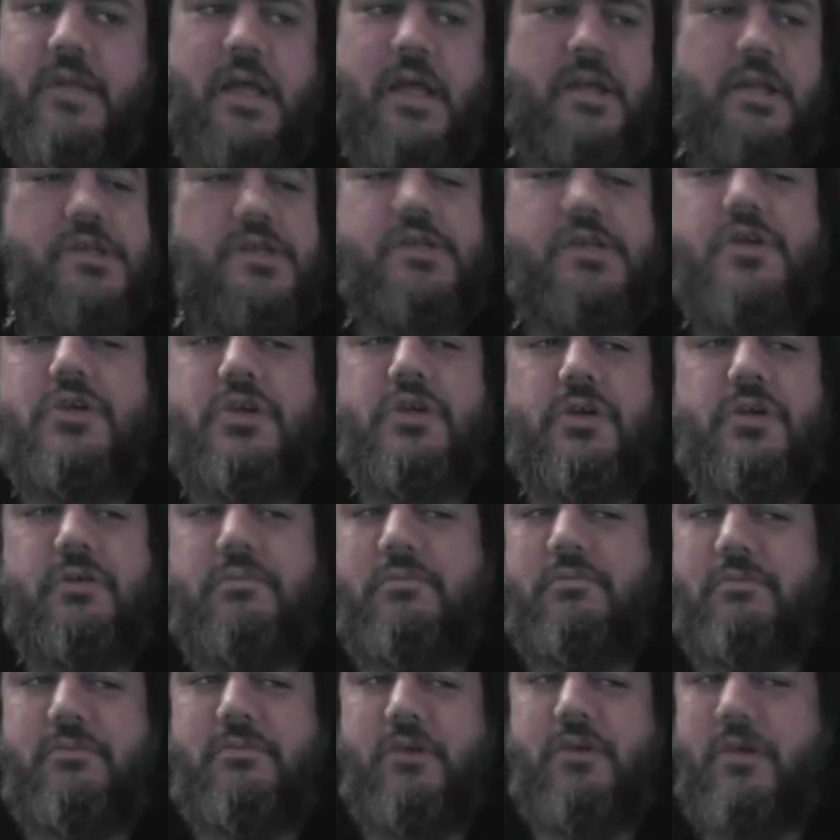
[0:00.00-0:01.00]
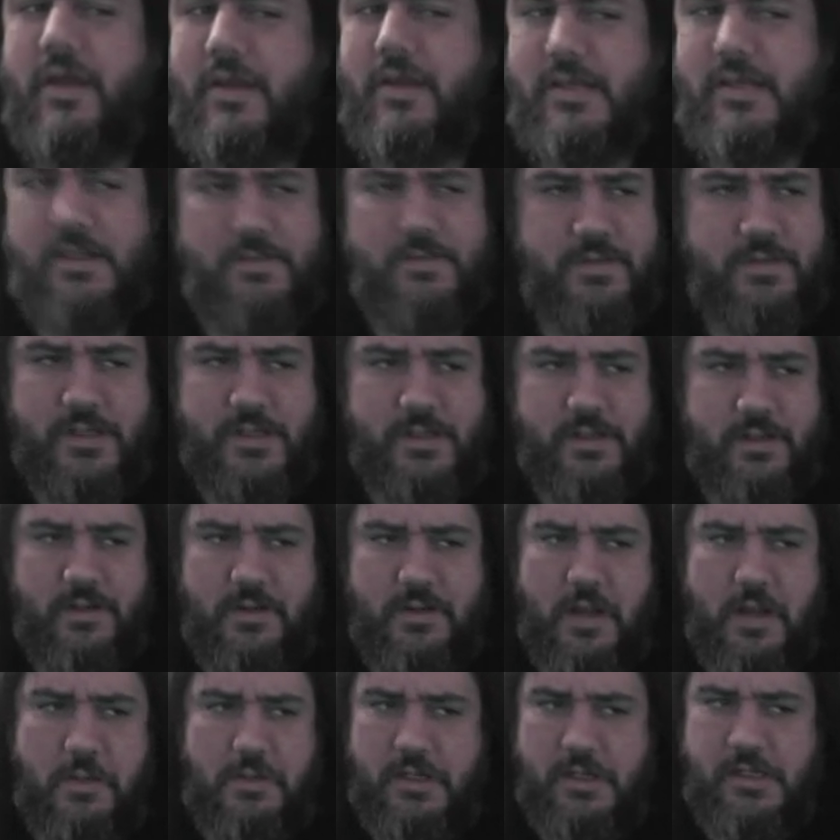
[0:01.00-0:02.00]
And just use your creativity.
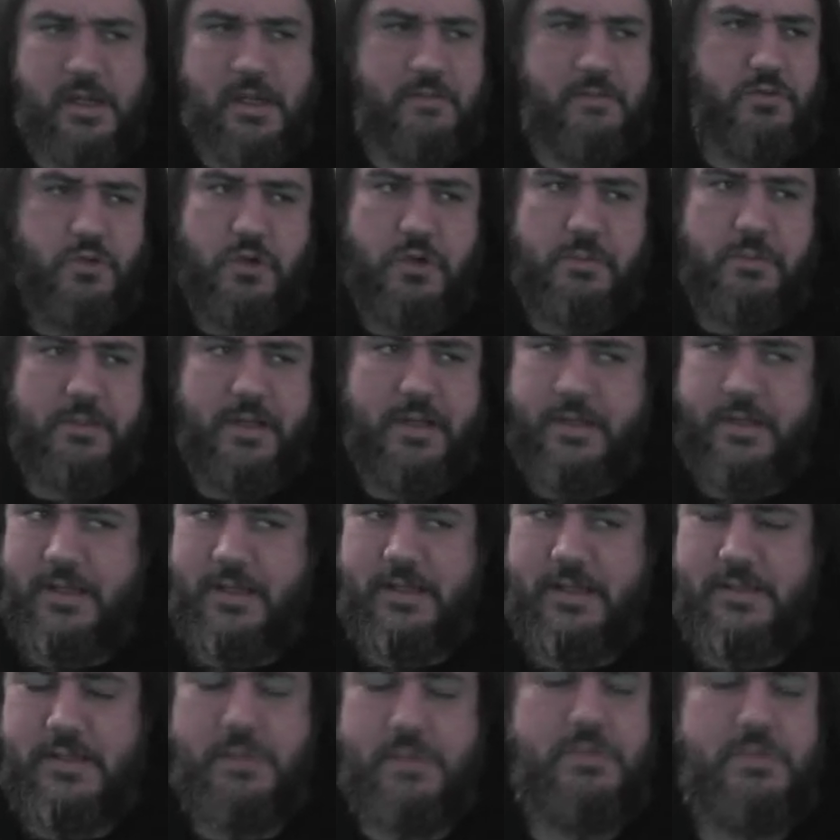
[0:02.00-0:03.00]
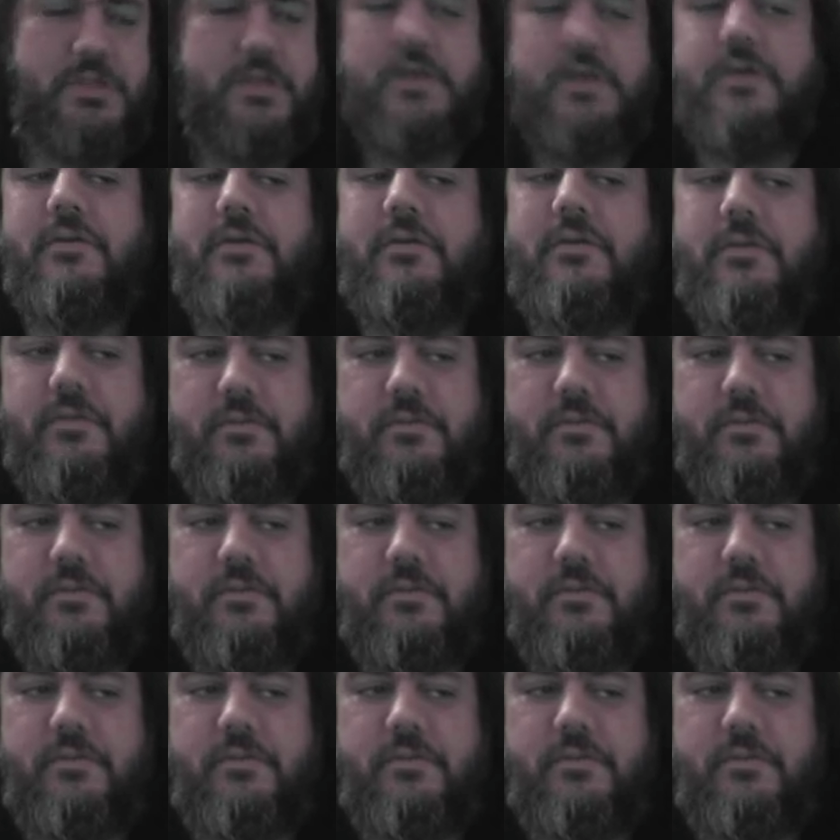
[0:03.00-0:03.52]
How many times you want to play the E is up to you.